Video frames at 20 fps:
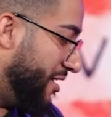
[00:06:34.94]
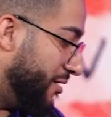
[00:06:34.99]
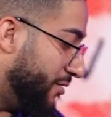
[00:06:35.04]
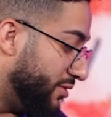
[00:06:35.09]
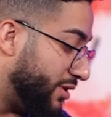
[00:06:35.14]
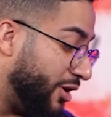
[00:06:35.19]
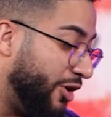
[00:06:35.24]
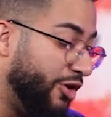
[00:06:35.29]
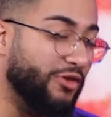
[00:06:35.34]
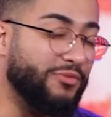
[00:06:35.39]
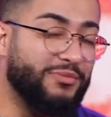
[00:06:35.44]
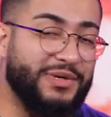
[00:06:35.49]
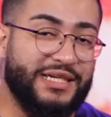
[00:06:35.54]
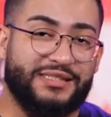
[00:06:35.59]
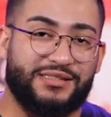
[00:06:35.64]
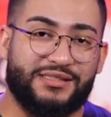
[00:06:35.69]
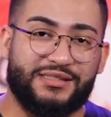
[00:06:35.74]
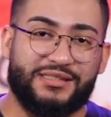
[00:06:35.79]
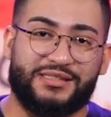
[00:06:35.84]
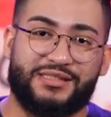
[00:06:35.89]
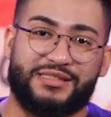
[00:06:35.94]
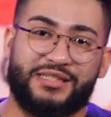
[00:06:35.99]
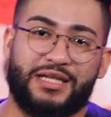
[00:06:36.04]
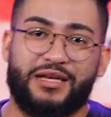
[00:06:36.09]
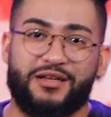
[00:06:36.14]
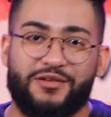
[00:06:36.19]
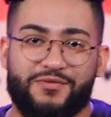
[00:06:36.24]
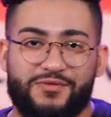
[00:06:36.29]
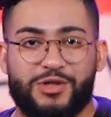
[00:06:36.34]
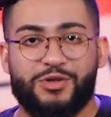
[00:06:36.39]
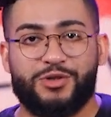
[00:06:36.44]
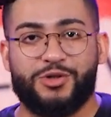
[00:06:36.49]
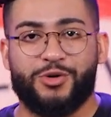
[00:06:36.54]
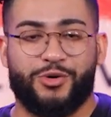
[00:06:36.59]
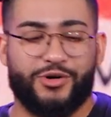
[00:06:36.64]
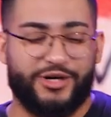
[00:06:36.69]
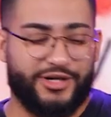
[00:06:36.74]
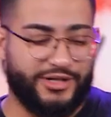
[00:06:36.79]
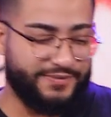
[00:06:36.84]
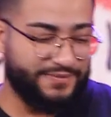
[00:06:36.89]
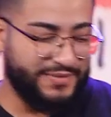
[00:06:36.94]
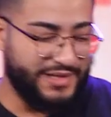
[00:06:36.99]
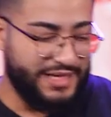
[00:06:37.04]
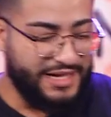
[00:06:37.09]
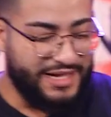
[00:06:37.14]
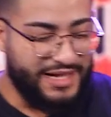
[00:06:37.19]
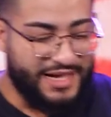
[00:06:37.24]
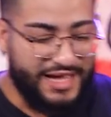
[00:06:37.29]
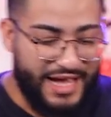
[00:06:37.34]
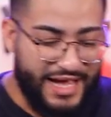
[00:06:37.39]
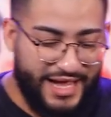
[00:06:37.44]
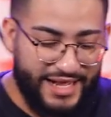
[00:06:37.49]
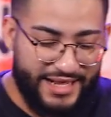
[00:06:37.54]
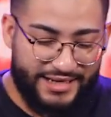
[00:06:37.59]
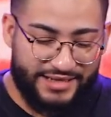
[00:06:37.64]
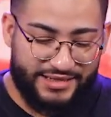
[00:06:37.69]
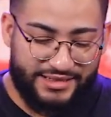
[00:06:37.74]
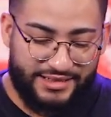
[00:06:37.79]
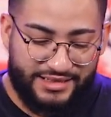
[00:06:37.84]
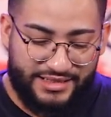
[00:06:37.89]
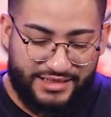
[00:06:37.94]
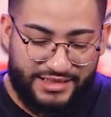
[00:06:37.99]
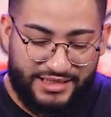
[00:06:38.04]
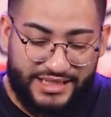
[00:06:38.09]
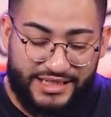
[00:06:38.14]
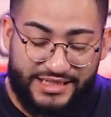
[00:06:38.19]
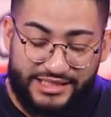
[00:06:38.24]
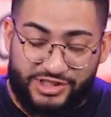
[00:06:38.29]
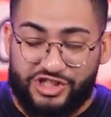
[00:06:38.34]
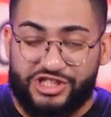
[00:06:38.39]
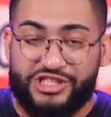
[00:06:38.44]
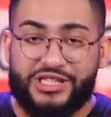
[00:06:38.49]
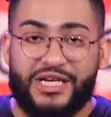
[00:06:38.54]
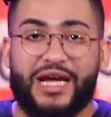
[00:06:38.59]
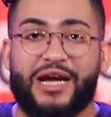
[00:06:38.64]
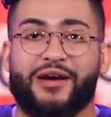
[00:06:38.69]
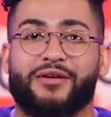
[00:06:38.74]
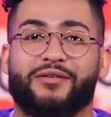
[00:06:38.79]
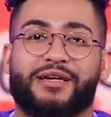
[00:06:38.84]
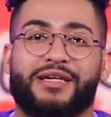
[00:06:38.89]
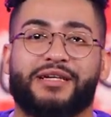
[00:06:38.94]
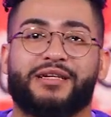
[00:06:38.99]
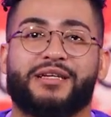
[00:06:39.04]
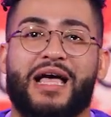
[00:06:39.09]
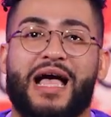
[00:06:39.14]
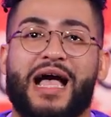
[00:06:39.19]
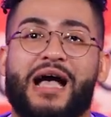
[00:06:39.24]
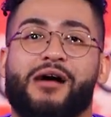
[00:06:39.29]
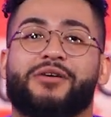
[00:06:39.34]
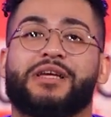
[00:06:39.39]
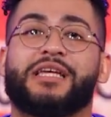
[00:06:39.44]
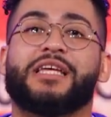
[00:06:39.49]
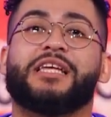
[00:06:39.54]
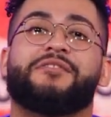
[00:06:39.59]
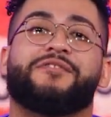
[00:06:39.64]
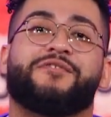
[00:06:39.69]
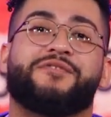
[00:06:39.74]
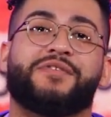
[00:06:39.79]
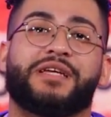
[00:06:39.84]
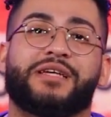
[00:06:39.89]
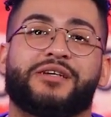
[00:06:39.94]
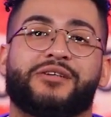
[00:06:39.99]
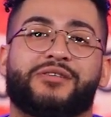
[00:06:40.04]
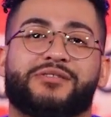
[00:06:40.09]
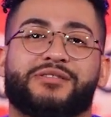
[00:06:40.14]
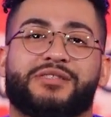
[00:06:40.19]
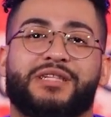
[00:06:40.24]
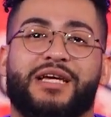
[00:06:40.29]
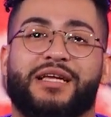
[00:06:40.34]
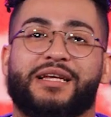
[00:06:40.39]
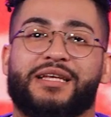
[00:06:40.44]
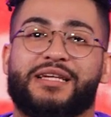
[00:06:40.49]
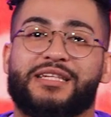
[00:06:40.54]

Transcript: who's homeless in the city of New York, and he's sharing how he feels and